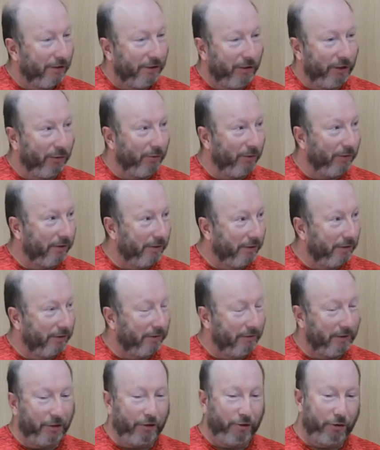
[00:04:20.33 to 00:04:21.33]
you would
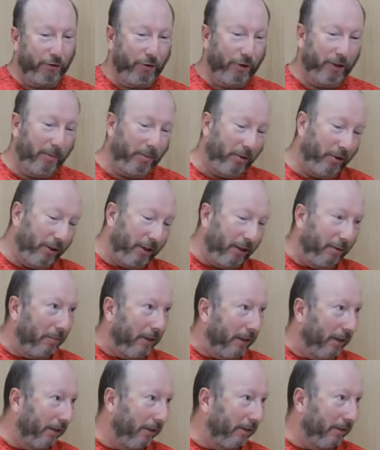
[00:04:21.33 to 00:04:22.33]
enjoy the Buckingham
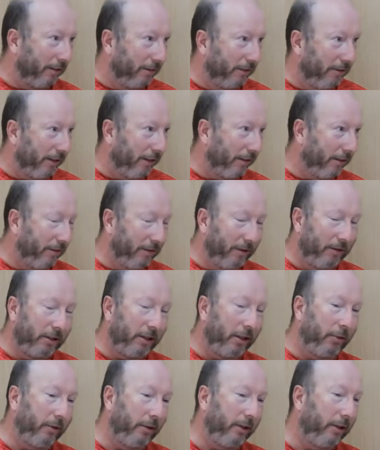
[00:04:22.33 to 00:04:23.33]
Palace and Tower and
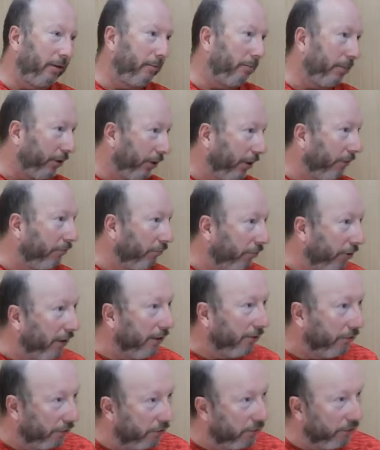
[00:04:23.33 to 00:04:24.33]
so on, but you haven't
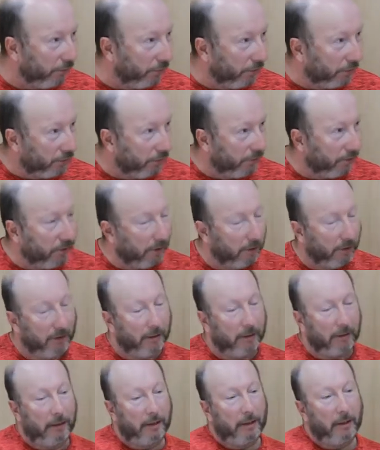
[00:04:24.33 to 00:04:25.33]
really understood what's going on
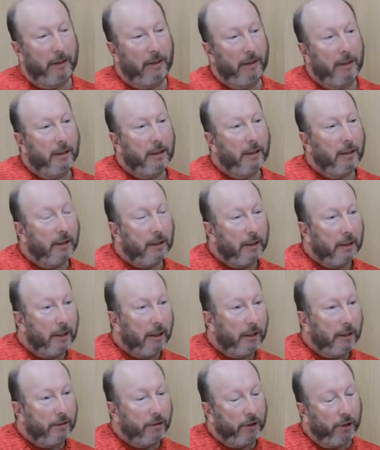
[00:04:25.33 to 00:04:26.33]
there.
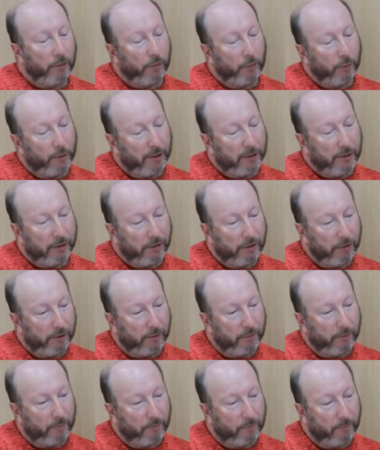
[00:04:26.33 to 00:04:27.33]
So it's a sort
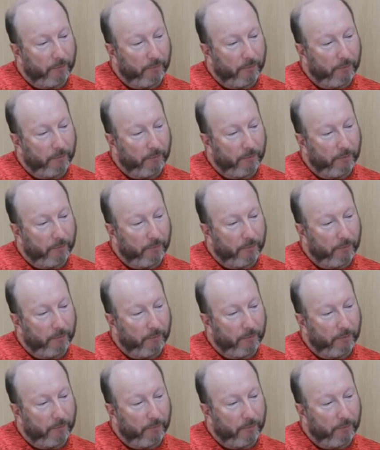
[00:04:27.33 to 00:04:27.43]
of